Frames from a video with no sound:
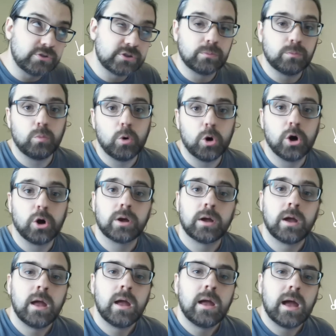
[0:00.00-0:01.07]
some work.
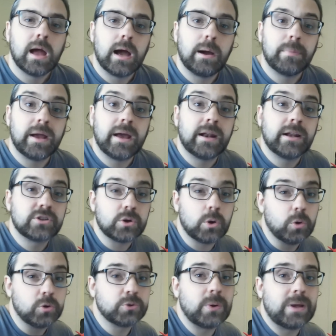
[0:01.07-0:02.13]
Um, and it's
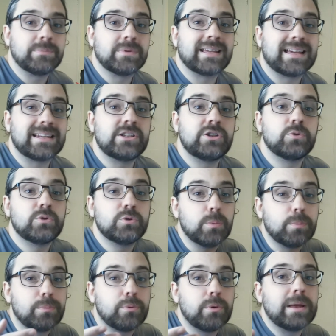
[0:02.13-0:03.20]
also aimed at getting you to